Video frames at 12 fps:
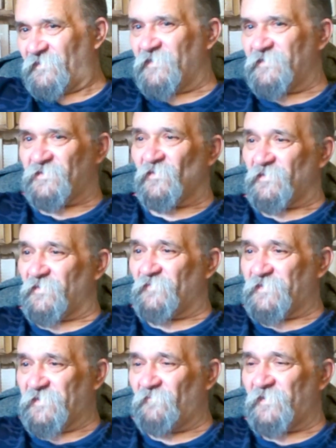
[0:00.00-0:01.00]
a sort of
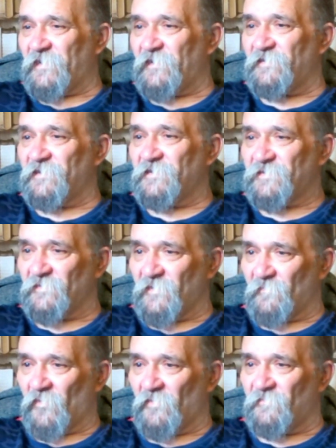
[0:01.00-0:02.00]
a dividend to
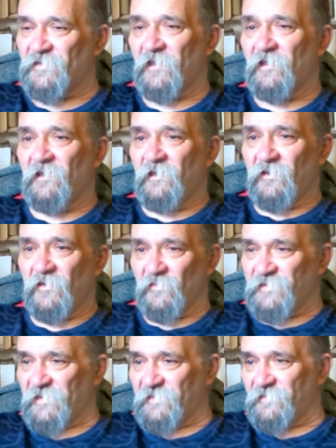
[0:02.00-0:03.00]
the pubs
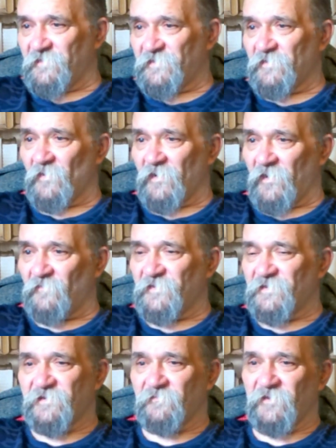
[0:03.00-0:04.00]
who did this, who allowed
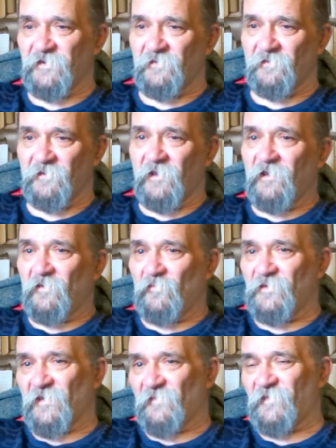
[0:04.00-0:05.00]
this to be done,
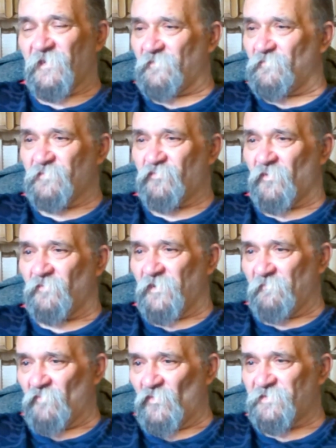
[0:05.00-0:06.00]
which I think was
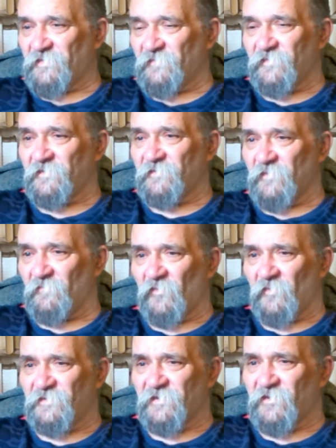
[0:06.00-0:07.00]
probably most of the
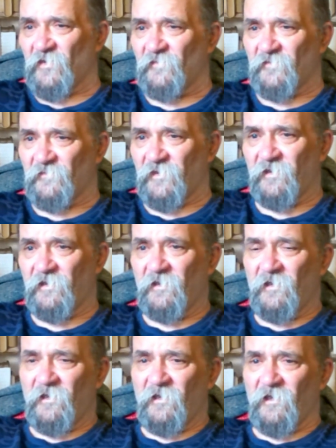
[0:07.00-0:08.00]
pubs in Coventry
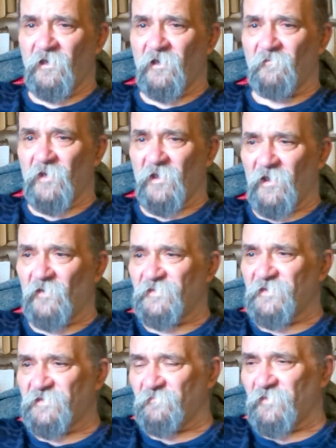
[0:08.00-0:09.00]

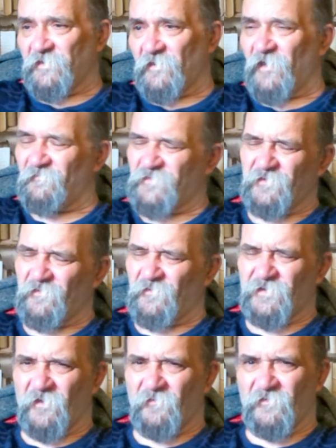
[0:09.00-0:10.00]
allowed this to be done. I'm sure it
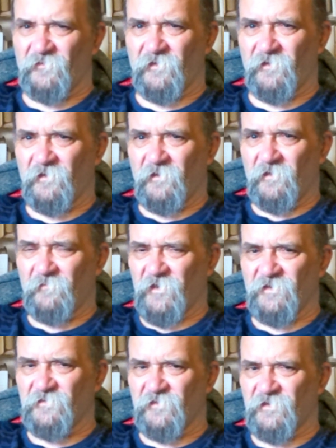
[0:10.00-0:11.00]
was Coventry.
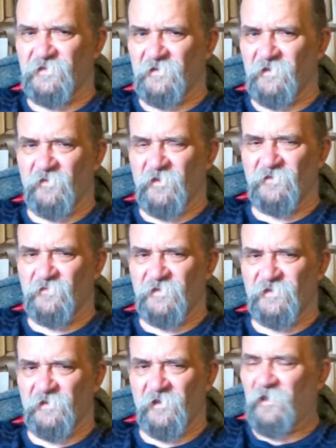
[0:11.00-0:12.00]
Begins with
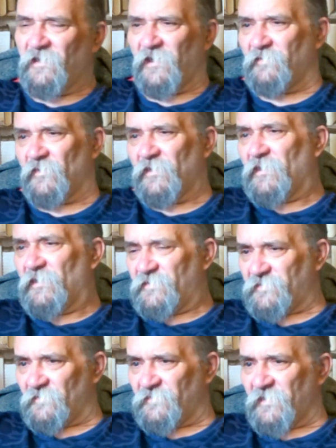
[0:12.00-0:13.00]
the C. Anyway,
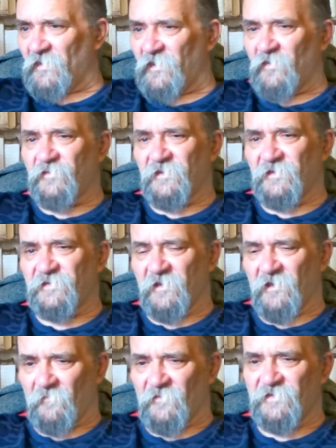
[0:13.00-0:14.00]
so they allowed this
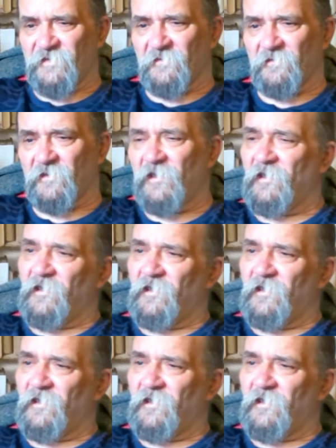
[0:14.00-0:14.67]
to happen. So